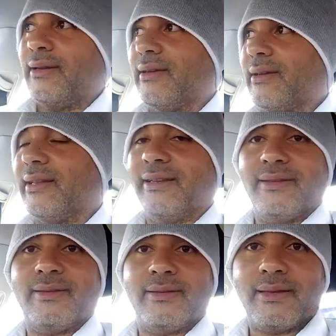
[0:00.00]
And
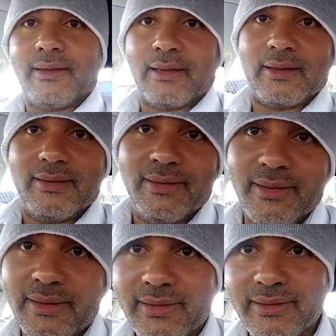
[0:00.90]

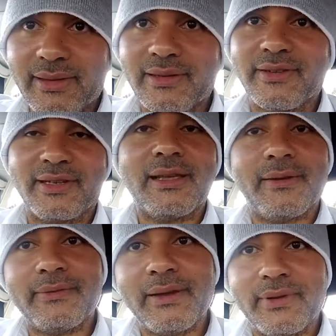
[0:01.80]

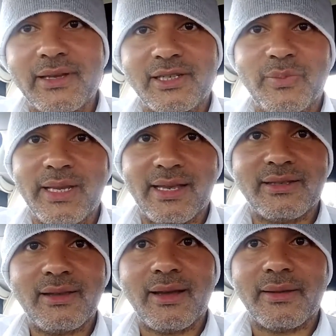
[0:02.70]
I've definitely
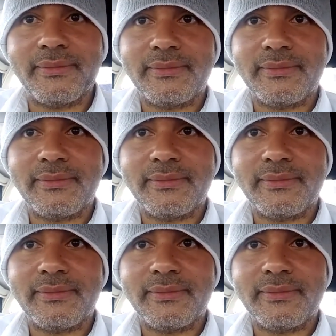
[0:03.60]
experienced that.